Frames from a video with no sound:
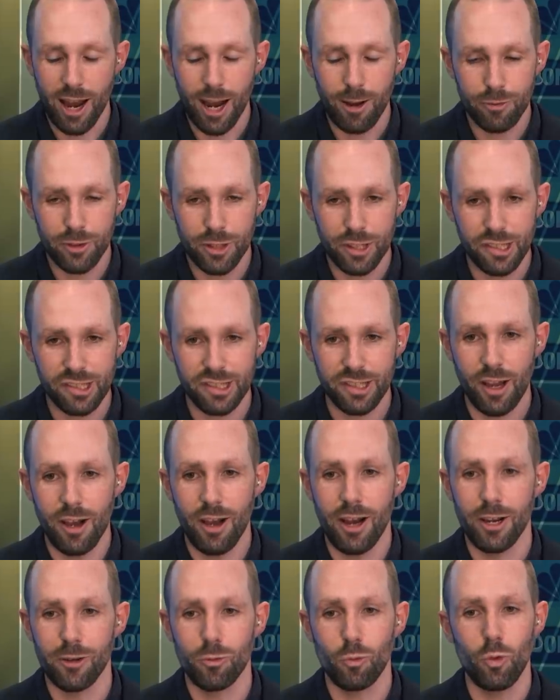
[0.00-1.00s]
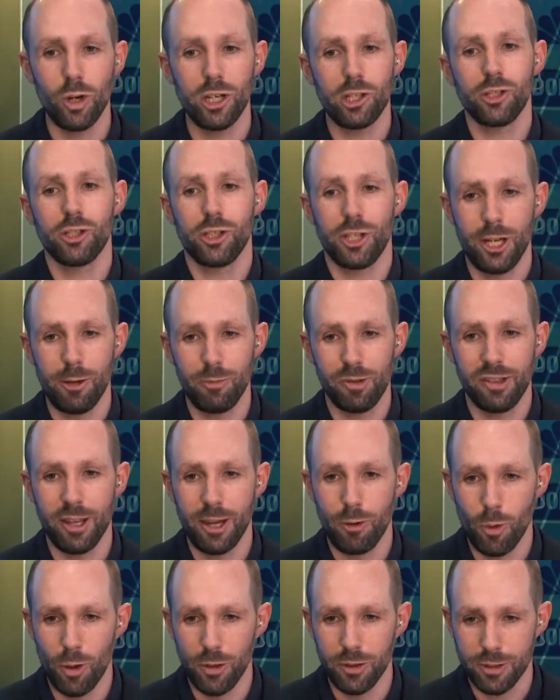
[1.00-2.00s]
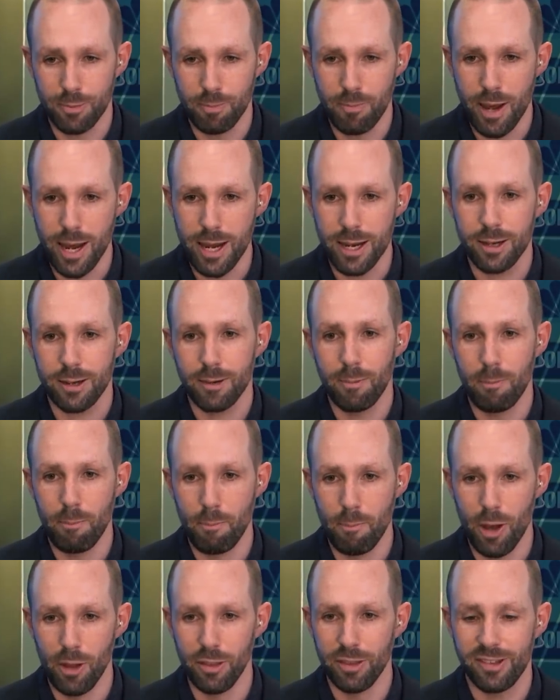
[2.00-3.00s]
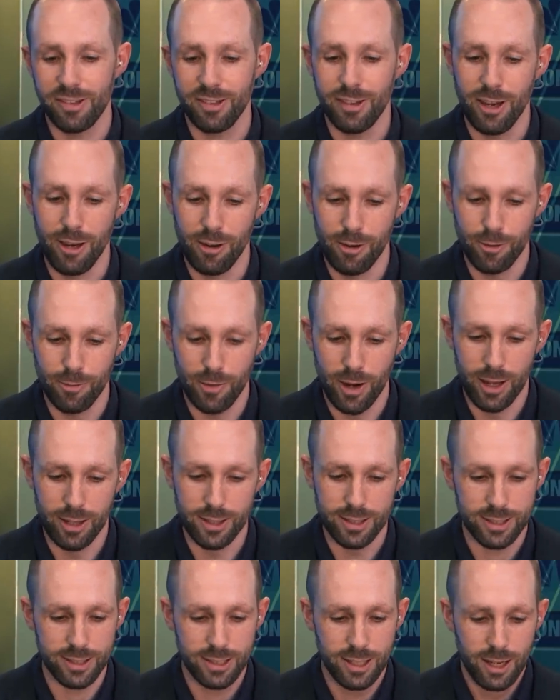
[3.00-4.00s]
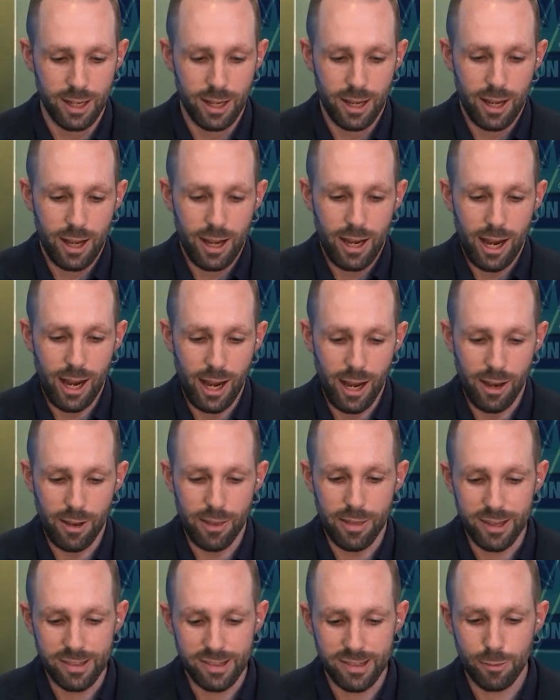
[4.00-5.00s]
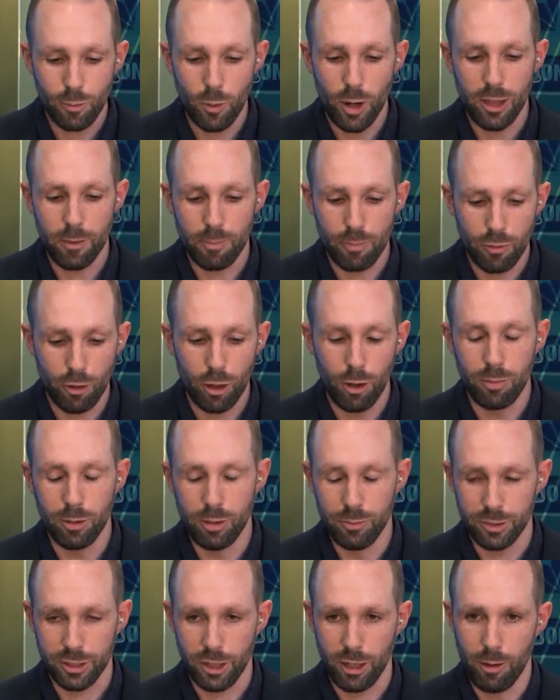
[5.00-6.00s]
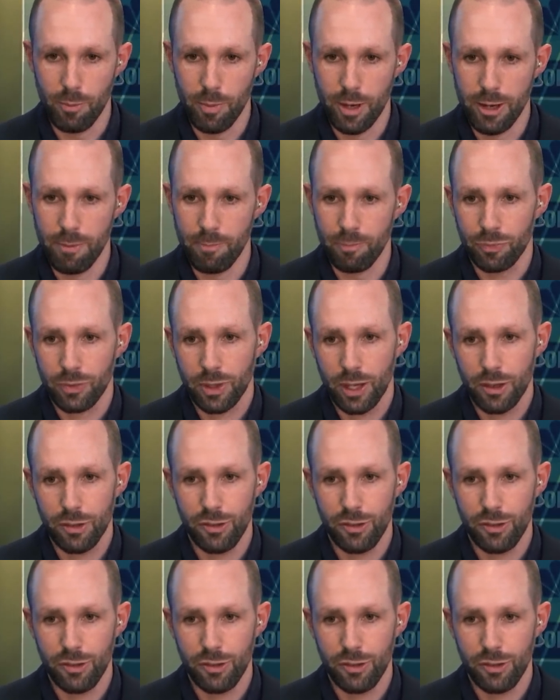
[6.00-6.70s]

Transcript: They have to decide which chips they want to make months in advance. And this is where the problems come in.